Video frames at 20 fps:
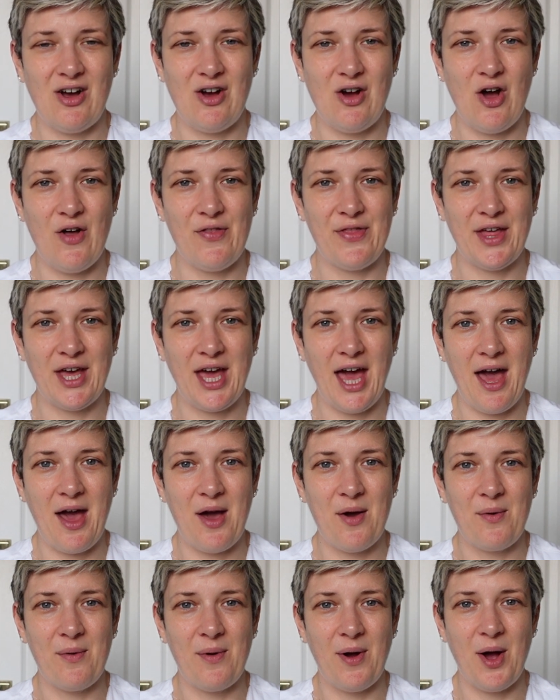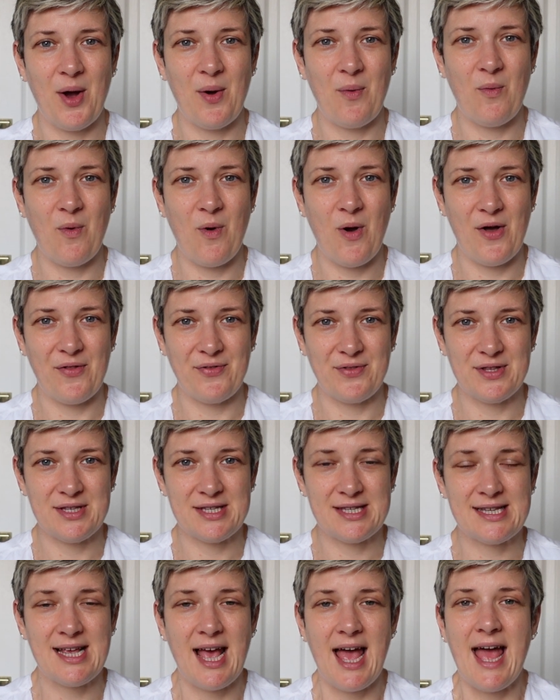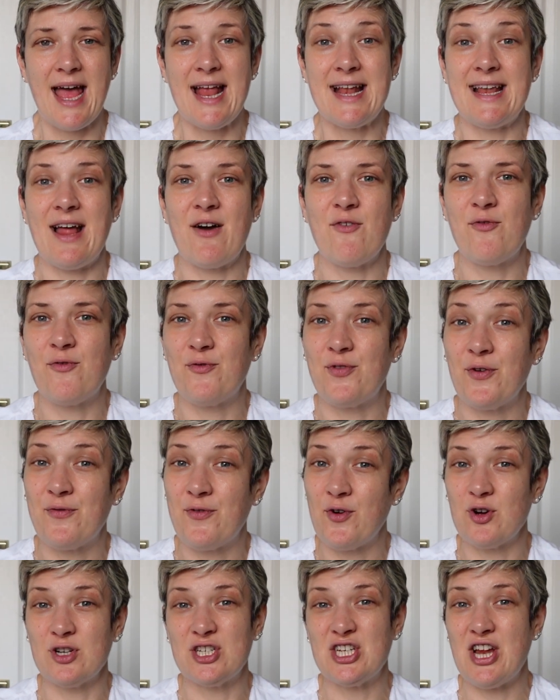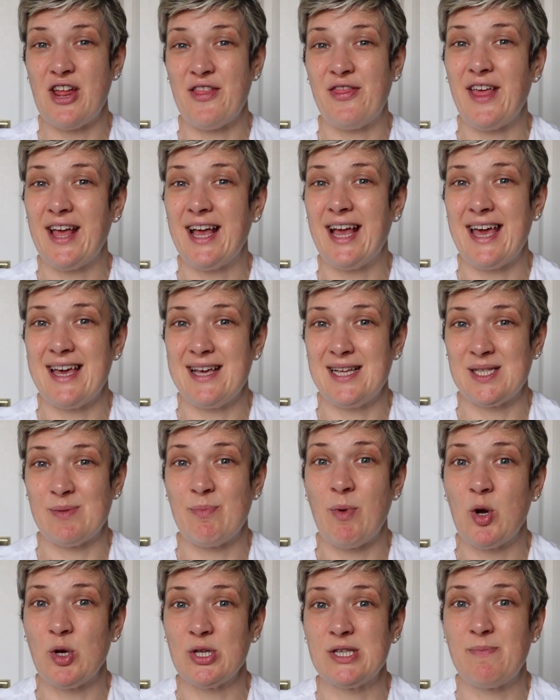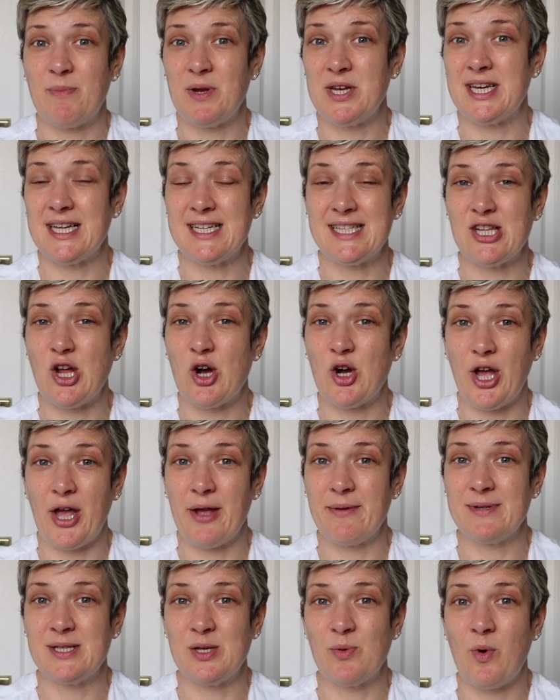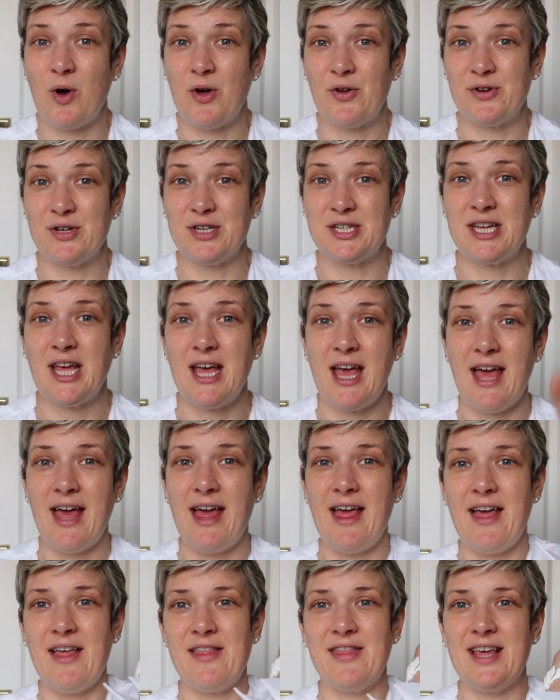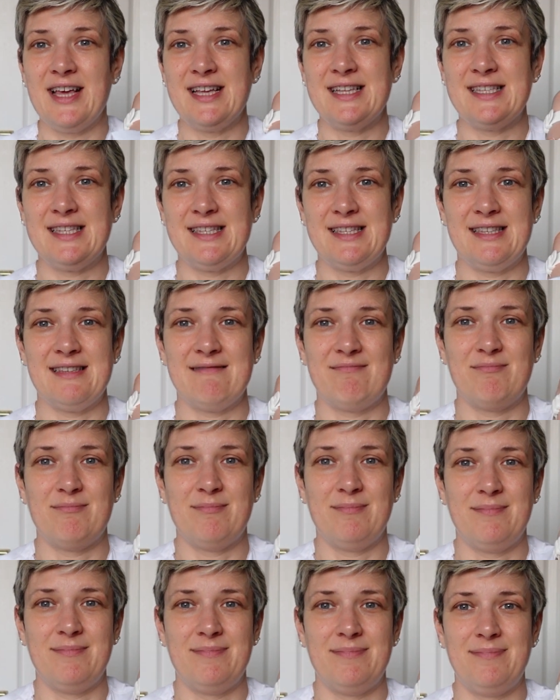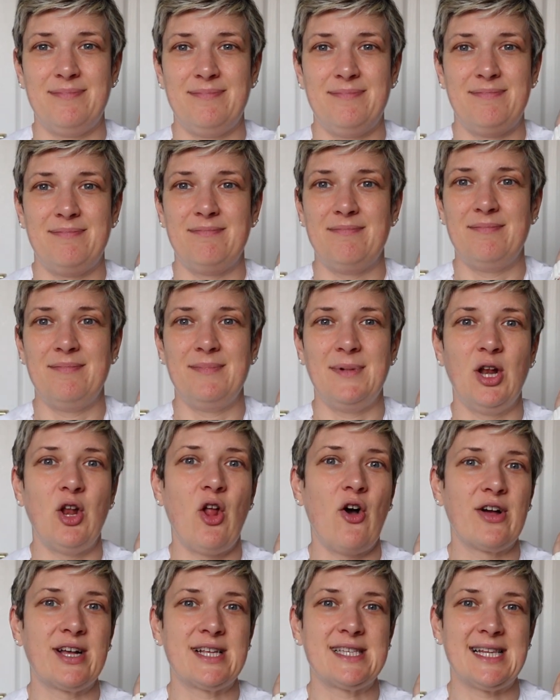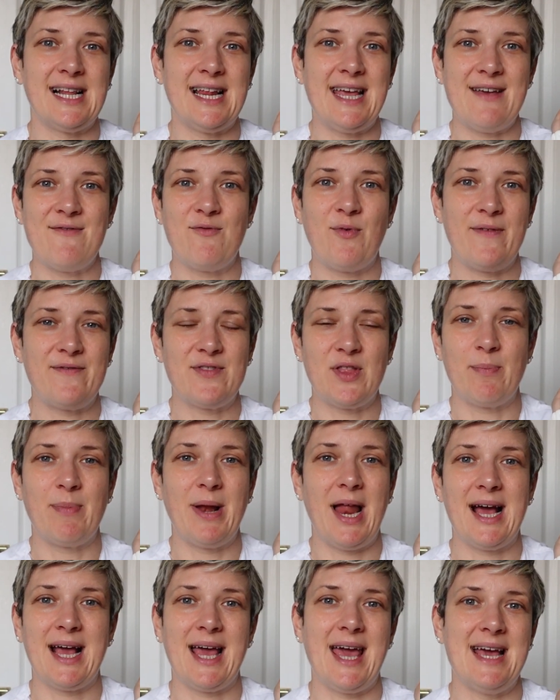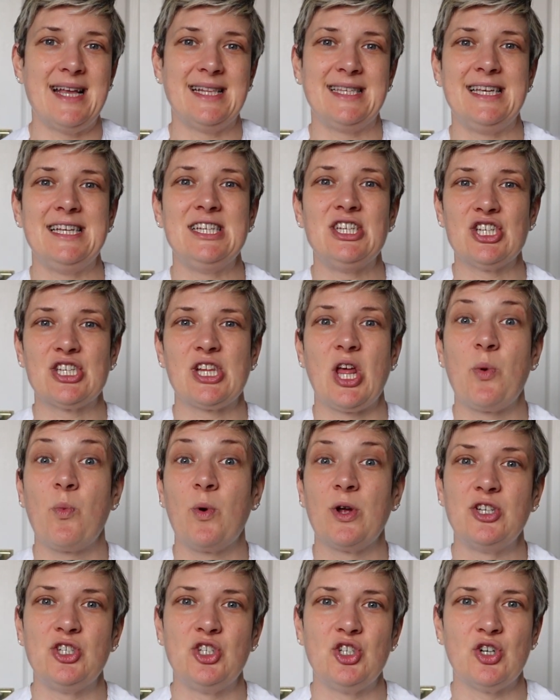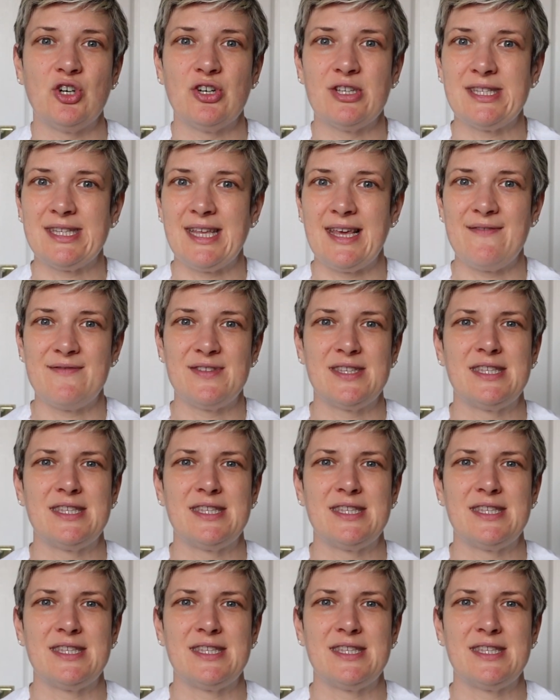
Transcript: on the go at once. Now the fortunate thing is my husband is not going to want this long sleeve with the placket. He's just going to want short sleeves,